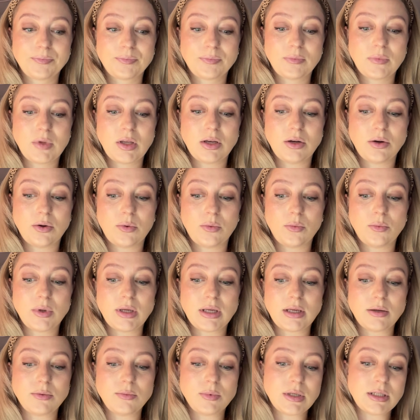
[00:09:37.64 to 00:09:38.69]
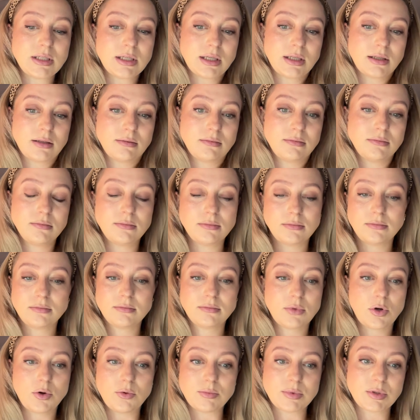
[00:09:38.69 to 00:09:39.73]
We did
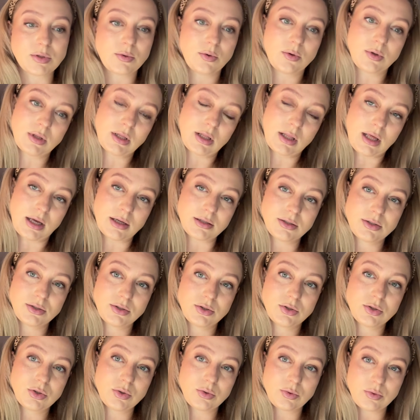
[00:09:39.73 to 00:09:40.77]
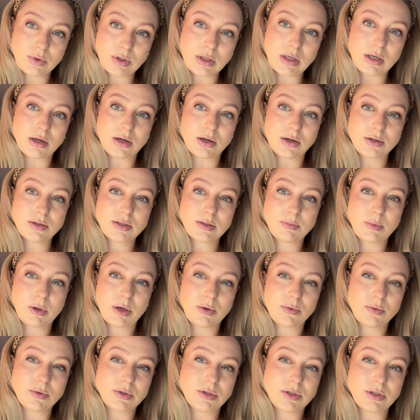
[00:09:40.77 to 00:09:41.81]
homeschool in the last 2 years, but it
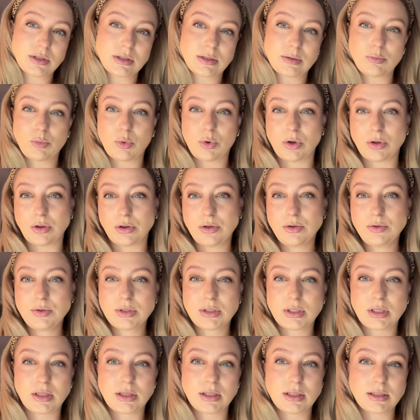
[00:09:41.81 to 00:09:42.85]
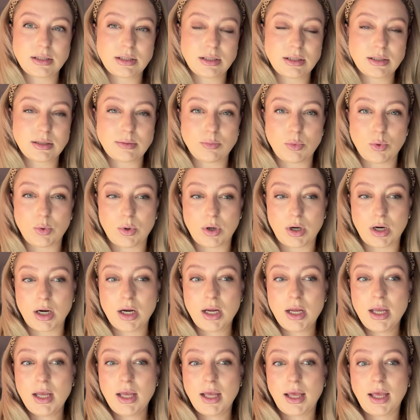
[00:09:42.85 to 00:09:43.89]
was just more loose. And this is more,
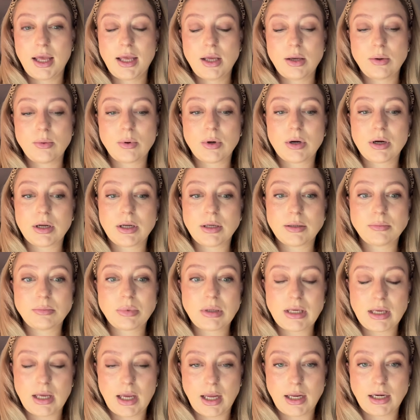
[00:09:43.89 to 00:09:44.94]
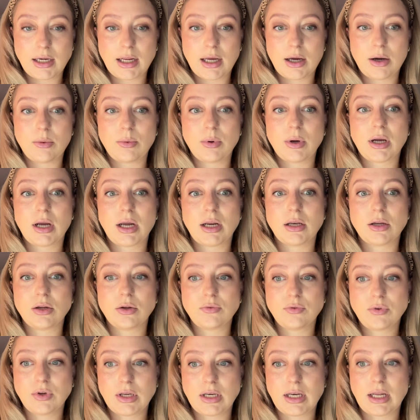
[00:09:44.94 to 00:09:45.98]
hey, we're in PA now. We're kind
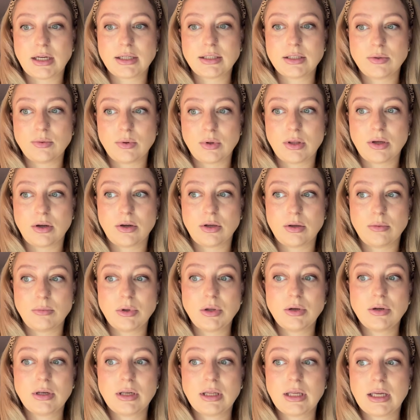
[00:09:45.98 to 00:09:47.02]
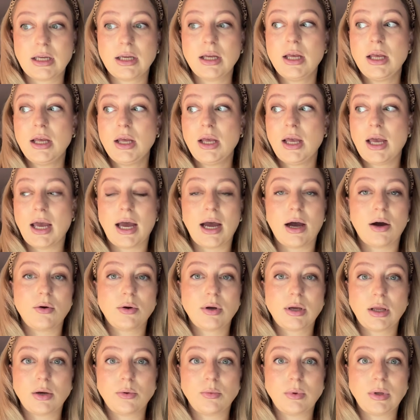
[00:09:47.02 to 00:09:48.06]
of connected with our community. How
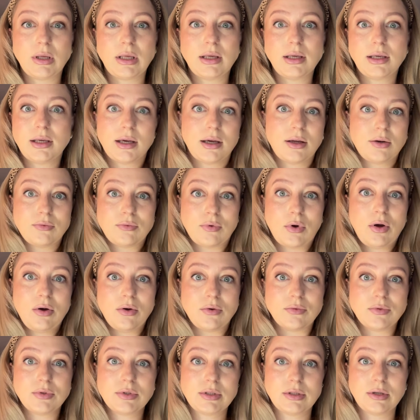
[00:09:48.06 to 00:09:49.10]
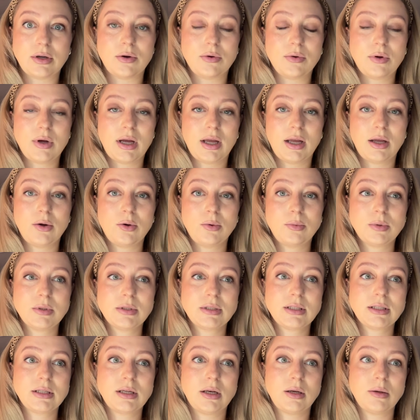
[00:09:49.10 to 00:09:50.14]
can we get involved? So I hope this
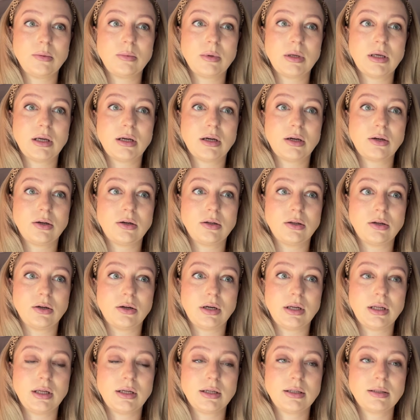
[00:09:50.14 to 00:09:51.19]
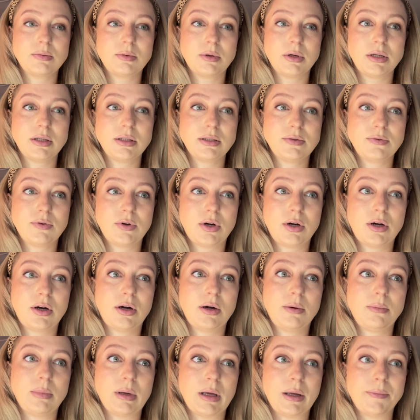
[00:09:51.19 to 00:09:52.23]
is going to be a good learning experience for her.
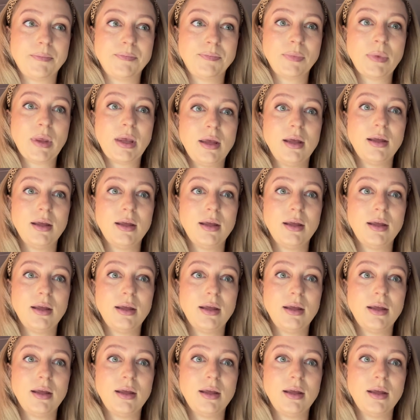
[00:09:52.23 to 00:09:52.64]
But